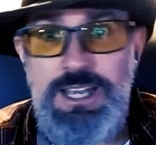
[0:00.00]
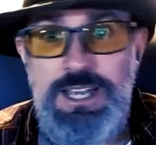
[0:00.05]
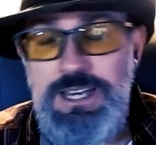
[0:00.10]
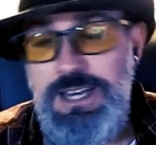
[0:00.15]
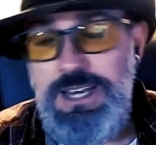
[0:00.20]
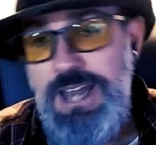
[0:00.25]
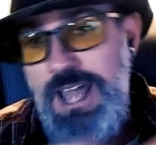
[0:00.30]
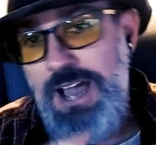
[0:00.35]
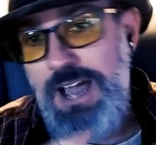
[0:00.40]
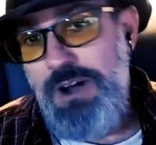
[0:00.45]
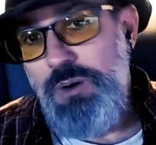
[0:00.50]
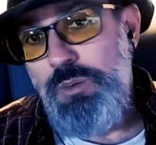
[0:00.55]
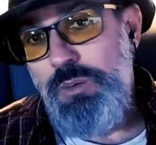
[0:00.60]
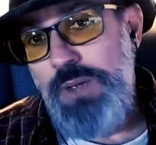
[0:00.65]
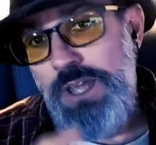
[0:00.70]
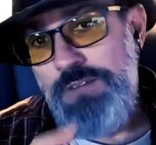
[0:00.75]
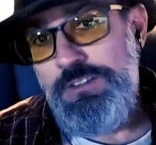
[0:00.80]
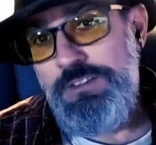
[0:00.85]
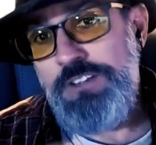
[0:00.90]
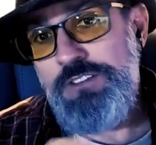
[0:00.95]
And now
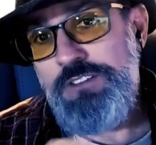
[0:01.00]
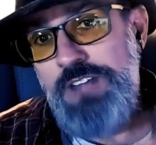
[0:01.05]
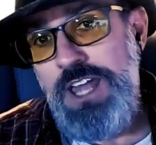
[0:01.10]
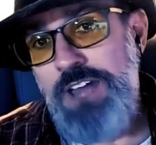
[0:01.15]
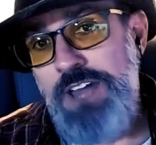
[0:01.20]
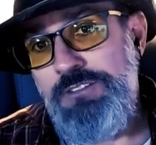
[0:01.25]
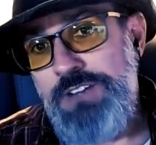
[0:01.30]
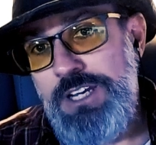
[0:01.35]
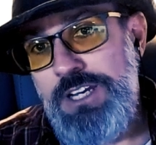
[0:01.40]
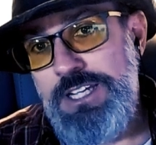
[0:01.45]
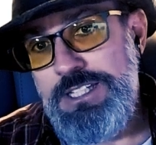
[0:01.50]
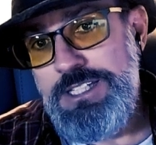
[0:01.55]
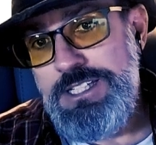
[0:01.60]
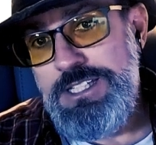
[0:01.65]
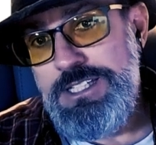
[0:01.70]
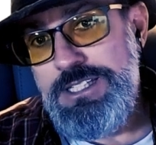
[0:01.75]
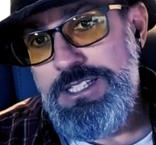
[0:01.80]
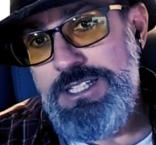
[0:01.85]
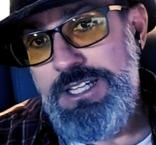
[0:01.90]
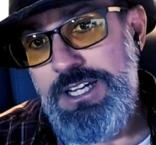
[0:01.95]
we have this
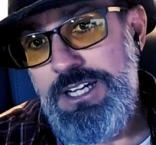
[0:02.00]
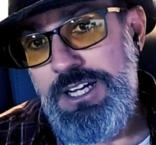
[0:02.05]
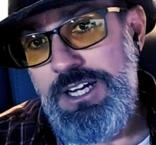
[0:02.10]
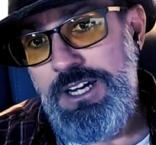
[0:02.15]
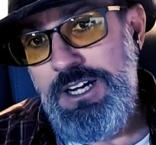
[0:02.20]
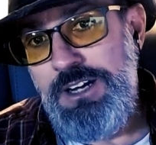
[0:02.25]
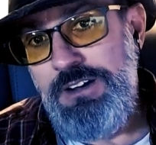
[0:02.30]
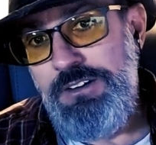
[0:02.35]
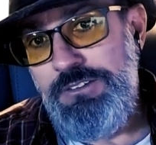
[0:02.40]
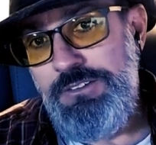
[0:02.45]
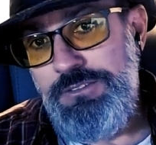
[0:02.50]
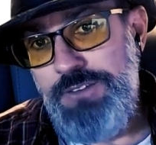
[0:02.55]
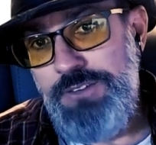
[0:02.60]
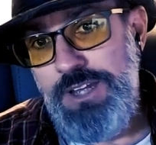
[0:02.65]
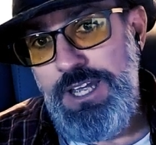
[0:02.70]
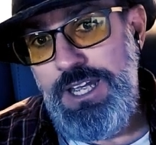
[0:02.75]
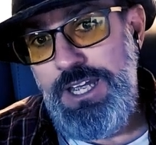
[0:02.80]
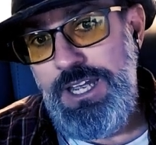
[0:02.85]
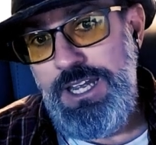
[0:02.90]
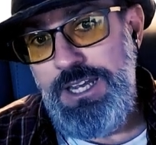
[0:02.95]
evidence of
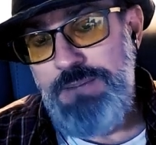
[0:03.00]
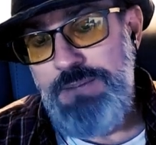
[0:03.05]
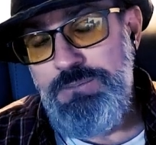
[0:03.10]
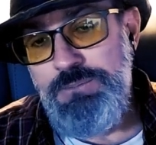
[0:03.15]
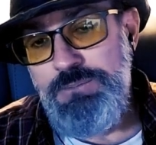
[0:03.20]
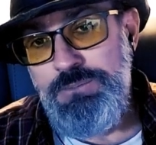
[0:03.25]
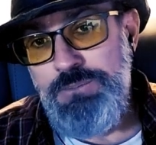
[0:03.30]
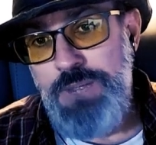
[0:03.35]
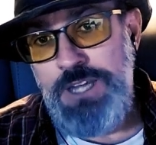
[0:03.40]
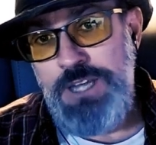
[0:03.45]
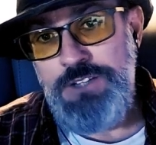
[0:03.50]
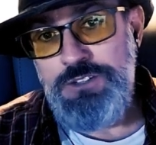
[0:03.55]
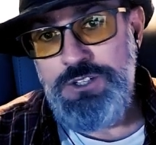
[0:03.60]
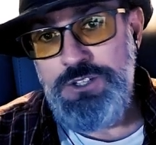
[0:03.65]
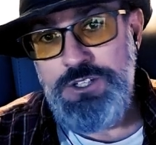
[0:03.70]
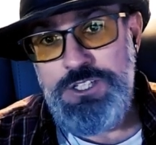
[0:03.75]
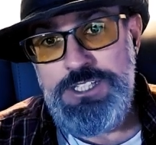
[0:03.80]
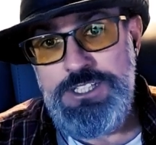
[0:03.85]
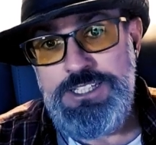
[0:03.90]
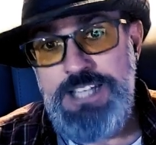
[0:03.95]
a
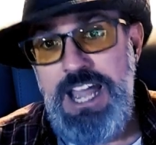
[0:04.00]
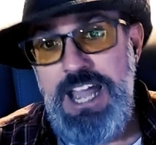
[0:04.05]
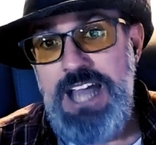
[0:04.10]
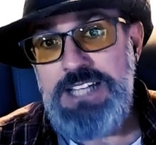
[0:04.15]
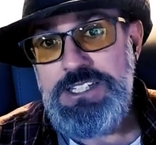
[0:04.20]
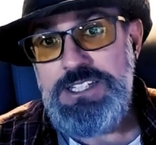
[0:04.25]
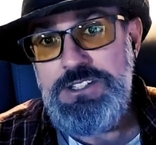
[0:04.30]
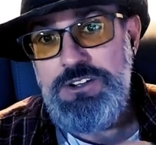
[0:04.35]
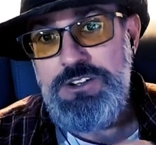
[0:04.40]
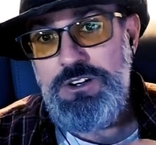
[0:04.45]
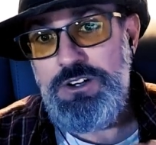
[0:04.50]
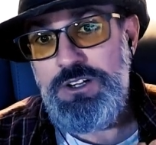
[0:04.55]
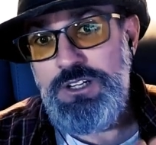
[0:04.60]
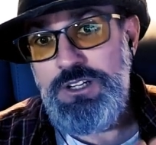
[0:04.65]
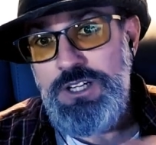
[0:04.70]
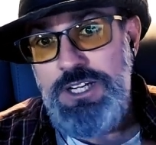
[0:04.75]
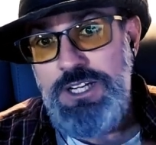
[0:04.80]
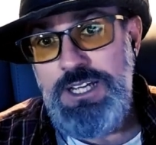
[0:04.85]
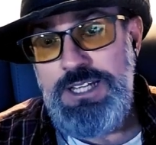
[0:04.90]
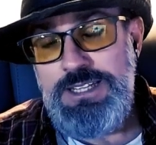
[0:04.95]
major
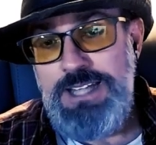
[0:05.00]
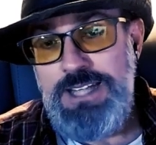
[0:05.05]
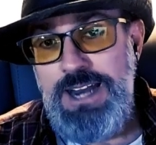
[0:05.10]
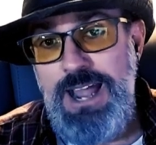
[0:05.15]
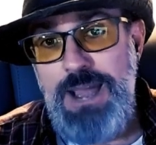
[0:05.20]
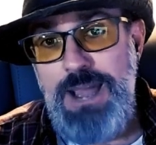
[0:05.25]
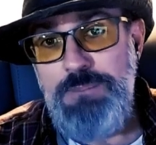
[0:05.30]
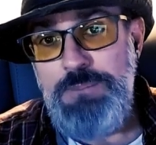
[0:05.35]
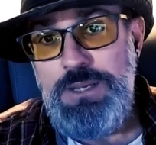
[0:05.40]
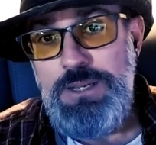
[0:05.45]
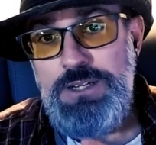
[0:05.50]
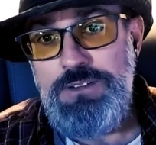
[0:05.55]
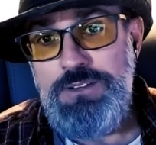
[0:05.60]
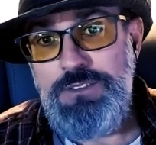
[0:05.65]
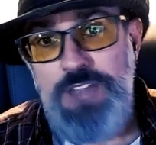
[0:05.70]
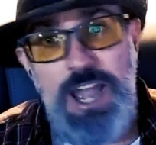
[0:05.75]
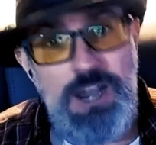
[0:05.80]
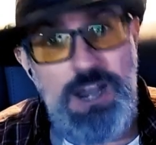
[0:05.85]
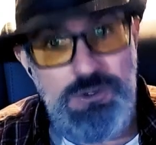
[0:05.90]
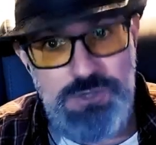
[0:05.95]
disaster that happened
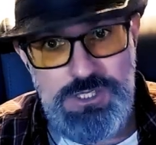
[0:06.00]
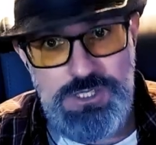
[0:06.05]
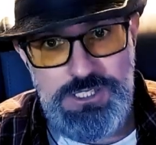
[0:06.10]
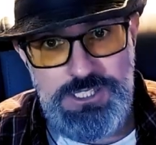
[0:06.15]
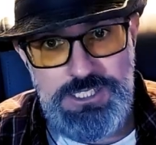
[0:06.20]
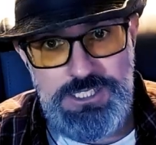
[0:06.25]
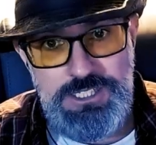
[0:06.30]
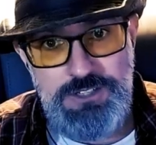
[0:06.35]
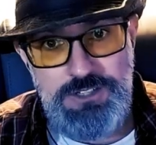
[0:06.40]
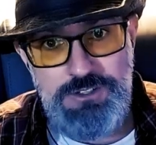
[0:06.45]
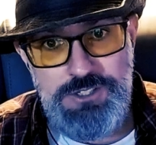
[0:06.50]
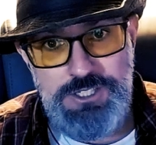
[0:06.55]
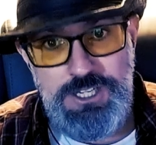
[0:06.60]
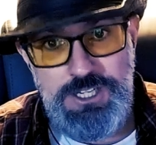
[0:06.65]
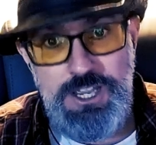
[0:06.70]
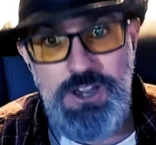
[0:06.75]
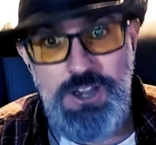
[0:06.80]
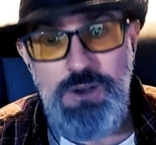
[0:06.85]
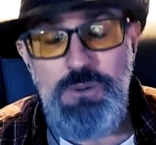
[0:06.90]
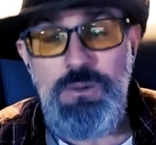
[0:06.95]
thousands of years
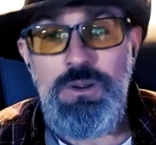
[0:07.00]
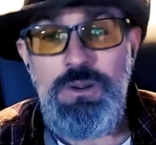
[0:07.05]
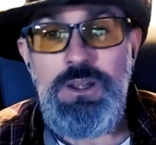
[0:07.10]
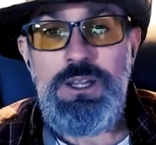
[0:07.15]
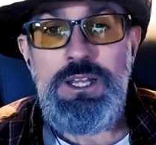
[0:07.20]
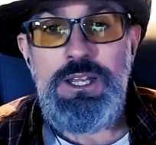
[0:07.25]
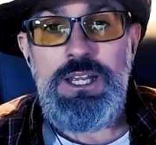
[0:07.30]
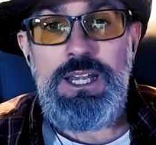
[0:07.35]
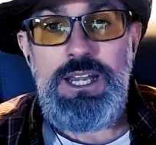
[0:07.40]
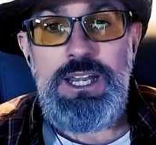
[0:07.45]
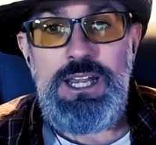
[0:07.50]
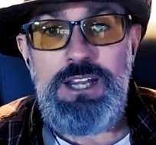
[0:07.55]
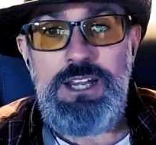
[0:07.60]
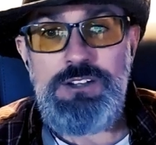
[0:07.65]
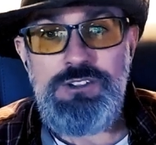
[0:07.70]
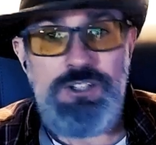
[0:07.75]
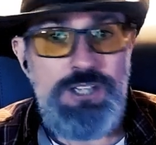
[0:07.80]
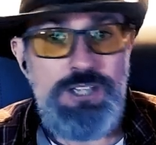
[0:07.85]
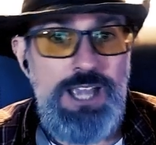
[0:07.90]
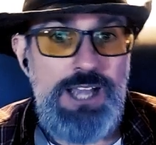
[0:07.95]
ago
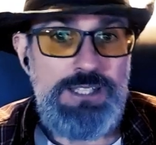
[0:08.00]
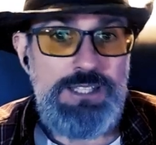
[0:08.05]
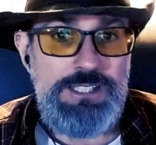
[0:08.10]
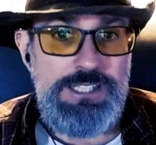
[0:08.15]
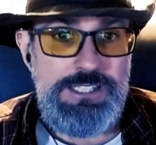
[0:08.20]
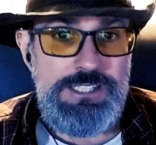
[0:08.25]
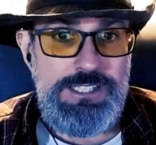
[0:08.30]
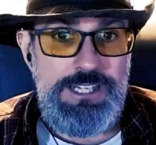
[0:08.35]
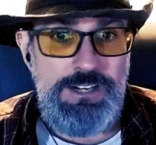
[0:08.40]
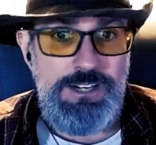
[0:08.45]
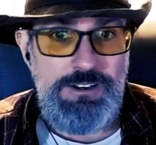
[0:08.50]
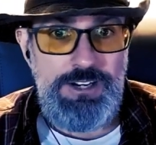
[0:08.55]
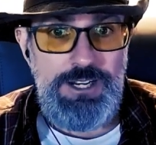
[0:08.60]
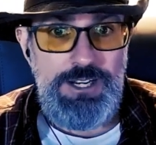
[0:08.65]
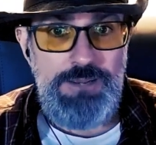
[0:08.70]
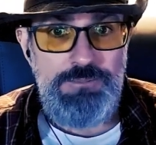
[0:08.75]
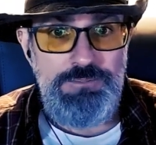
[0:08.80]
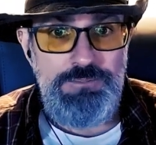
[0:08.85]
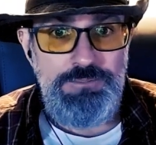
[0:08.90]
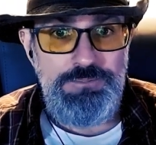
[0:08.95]
and took out this
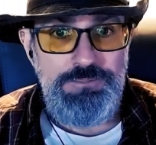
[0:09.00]
area.